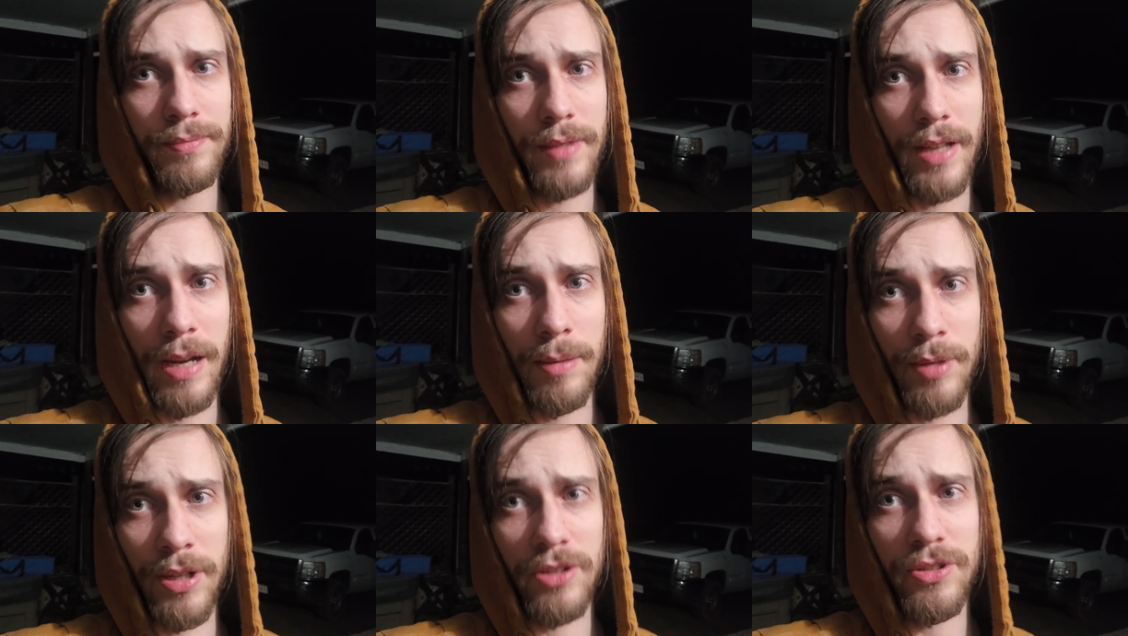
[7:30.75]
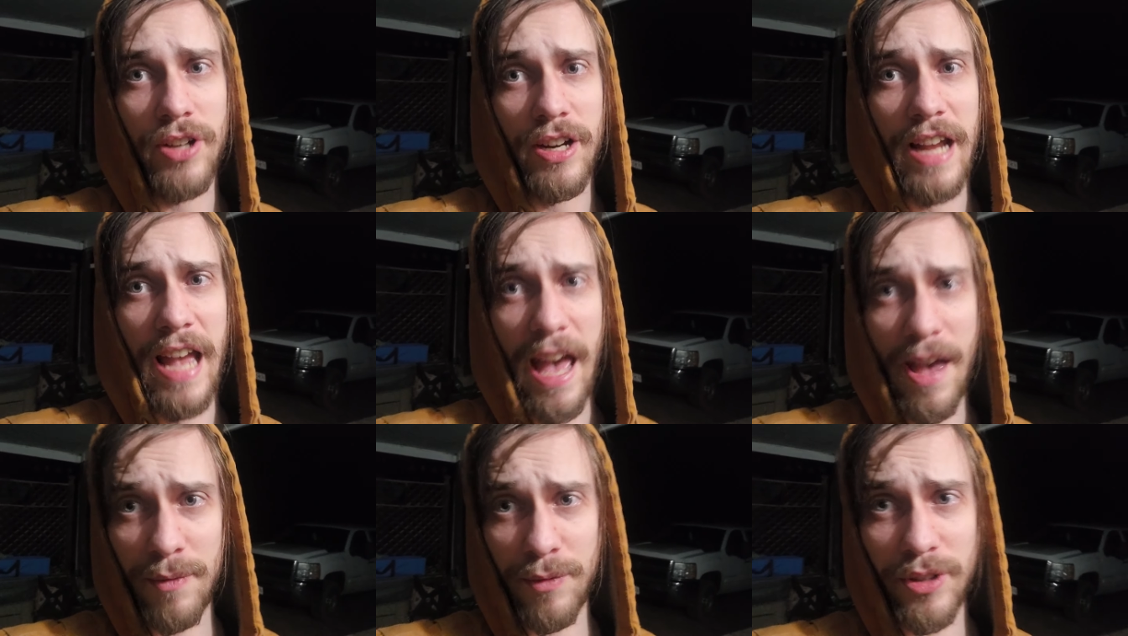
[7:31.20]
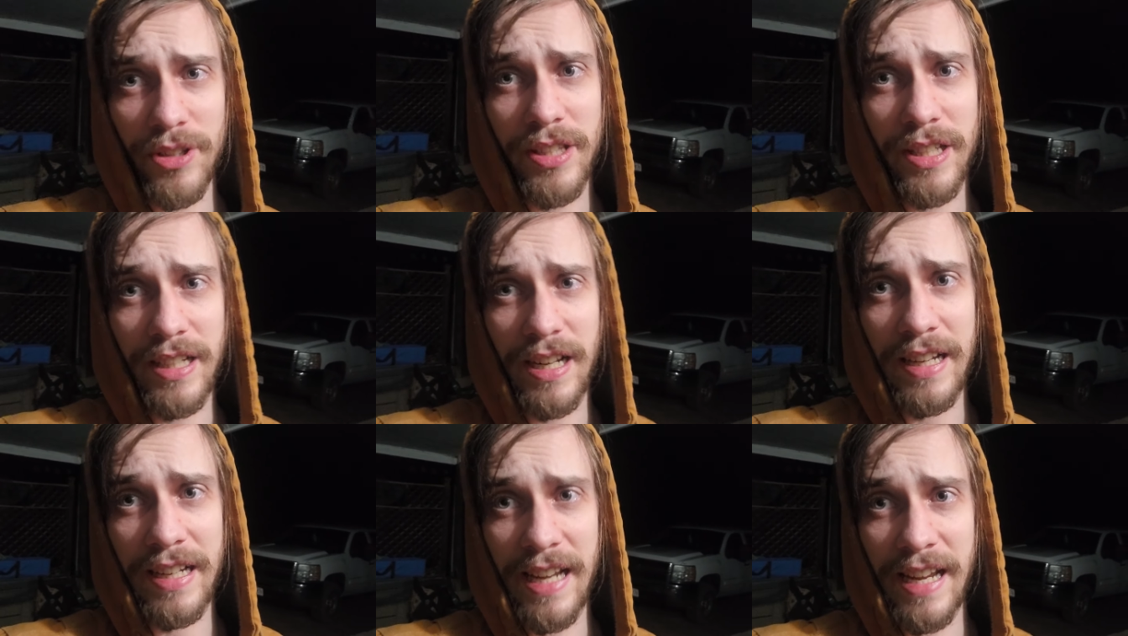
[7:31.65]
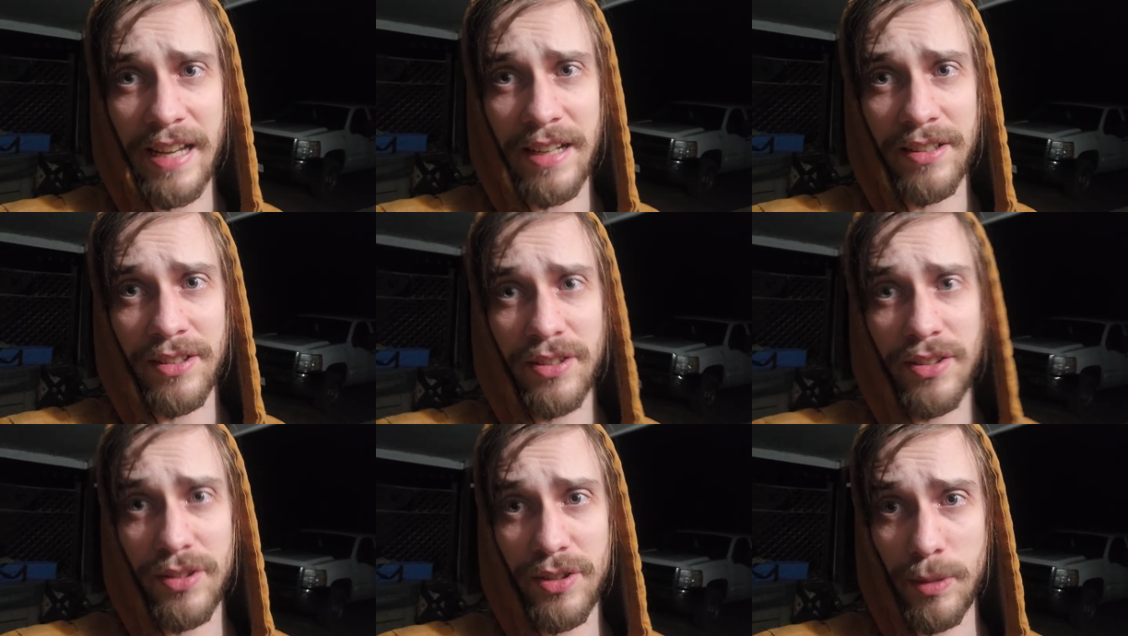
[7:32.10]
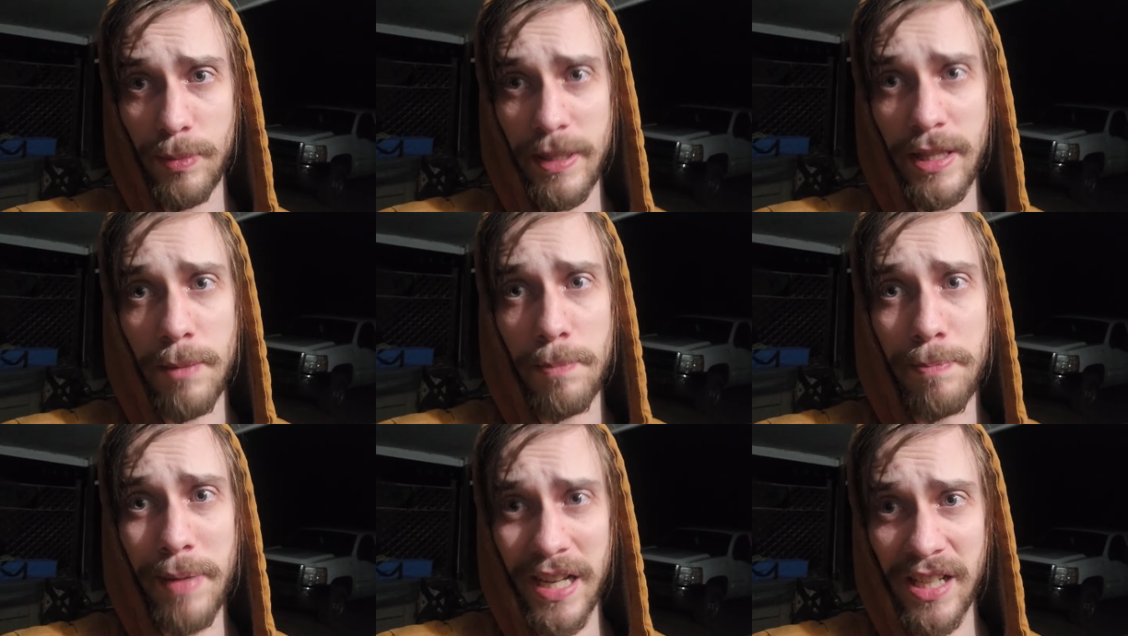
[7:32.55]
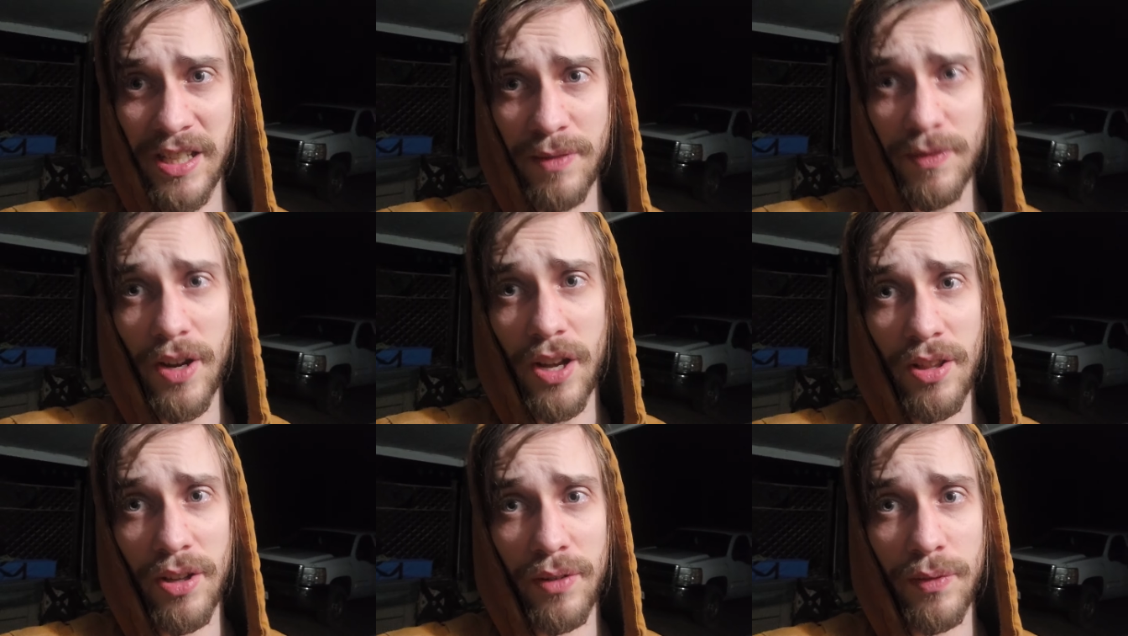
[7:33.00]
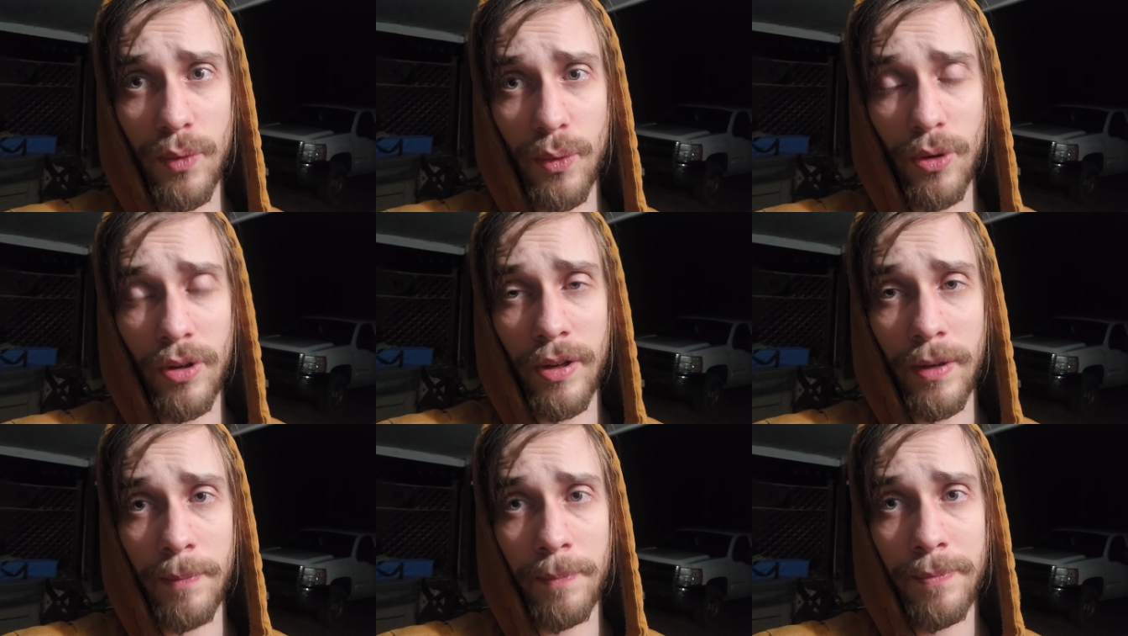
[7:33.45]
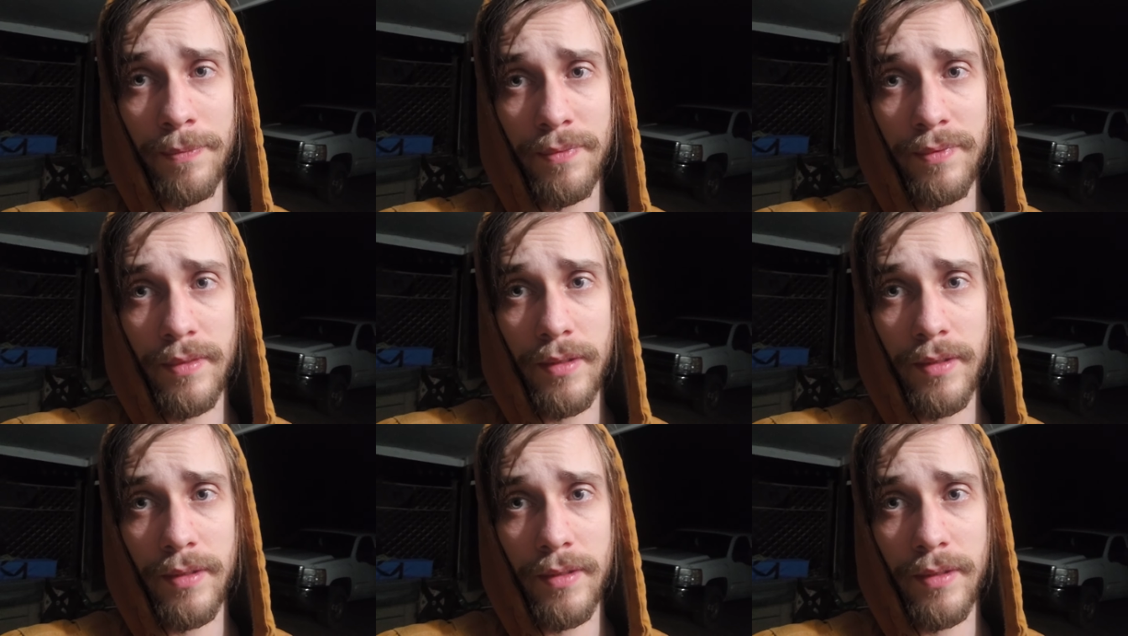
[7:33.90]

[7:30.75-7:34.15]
I'm going to try everything I can to be the best father for him.